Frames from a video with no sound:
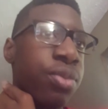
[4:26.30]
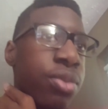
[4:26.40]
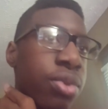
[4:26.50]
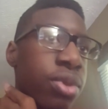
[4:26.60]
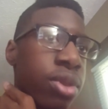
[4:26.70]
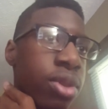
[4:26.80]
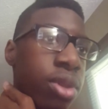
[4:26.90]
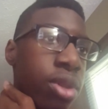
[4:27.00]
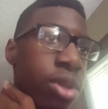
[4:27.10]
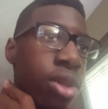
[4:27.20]

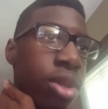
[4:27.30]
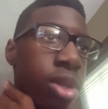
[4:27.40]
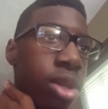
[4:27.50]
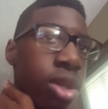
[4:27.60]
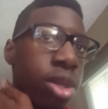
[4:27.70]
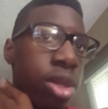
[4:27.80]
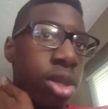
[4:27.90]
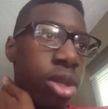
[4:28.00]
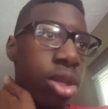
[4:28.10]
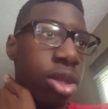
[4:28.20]

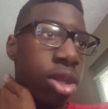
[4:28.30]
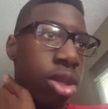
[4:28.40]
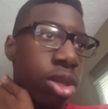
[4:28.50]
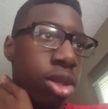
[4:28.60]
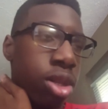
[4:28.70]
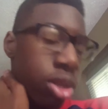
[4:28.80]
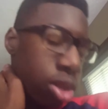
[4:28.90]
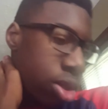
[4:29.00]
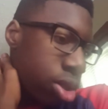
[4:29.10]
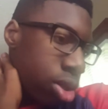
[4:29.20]

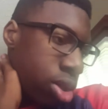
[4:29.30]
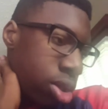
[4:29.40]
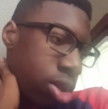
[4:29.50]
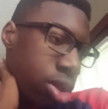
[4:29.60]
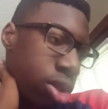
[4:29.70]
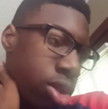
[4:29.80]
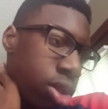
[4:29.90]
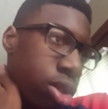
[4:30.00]
[no speech]